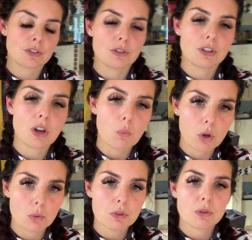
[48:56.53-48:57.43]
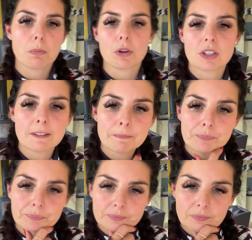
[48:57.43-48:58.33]
You know, you've got to work with your body
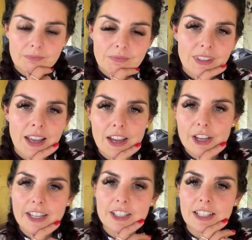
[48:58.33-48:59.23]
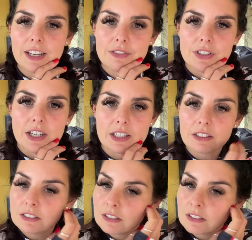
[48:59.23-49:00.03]
and your lifestyle.